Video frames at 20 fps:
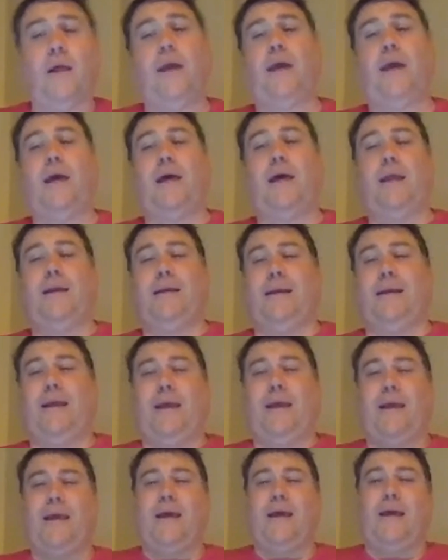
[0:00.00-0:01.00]
and
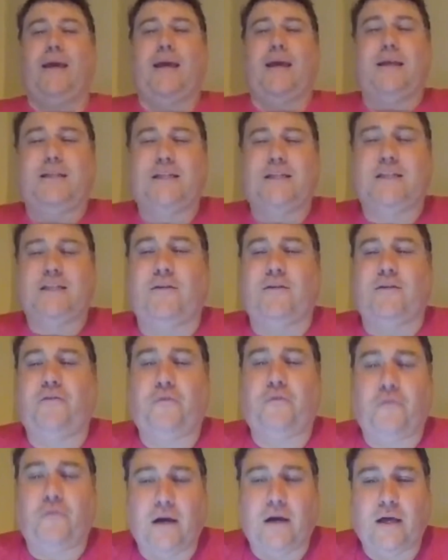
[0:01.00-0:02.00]
it's just a
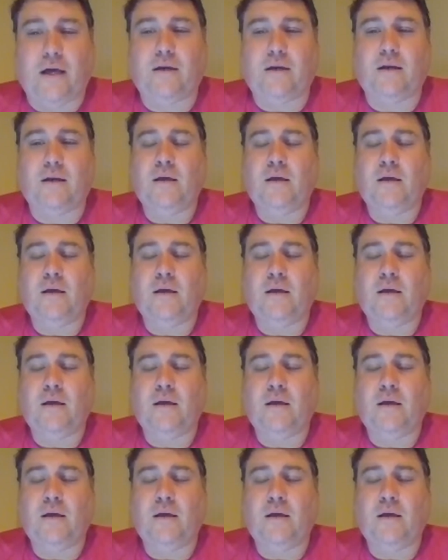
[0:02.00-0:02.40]
fun,